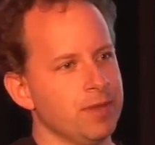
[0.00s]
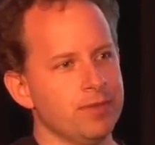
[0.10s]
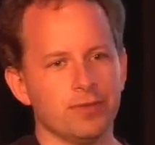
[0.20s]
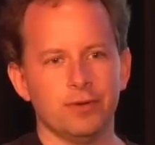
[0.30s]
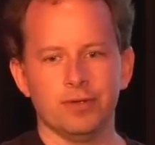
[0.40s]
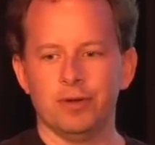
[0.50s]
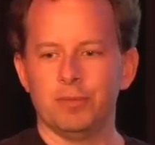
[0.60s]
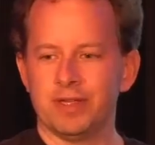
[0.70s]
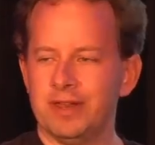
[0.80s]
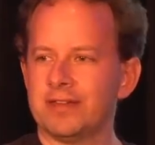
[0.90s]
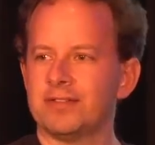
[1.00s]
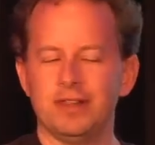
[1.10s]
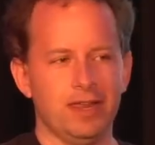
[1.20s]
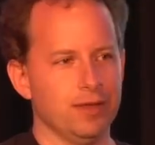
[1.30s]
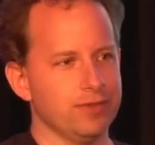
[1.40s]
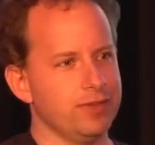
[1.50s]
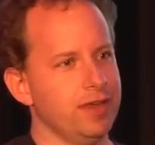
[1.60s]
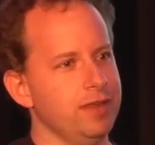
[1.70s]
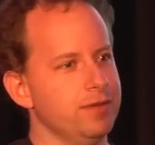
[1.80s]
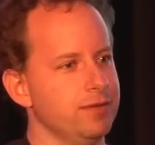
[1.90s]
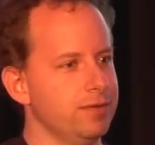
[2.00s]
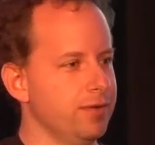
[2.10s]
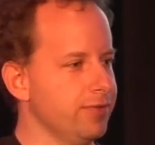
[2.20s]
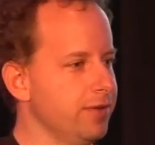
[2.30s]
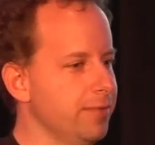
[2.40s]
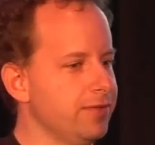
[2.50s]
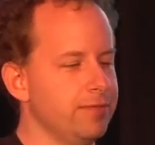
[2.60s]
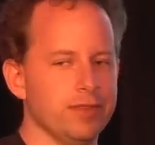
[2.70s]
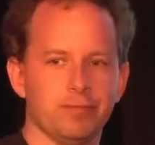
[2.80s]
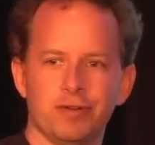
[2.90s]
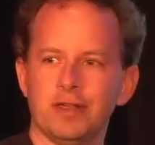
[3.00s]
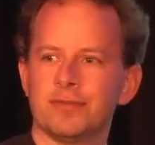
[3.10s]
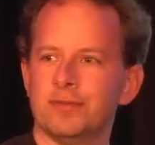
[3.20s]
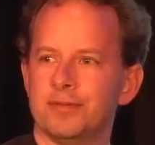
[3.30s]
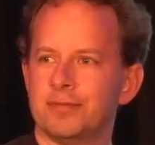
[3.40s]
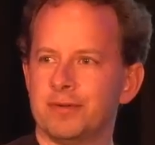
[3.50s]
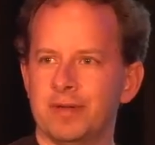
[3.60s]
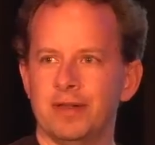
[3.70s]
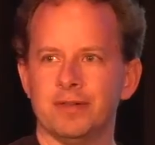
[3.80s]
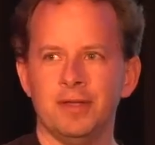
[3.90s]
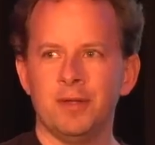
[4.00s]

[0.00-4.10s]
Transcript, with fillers: So, you know, we can actually now say not so much around the breakthroughs, but around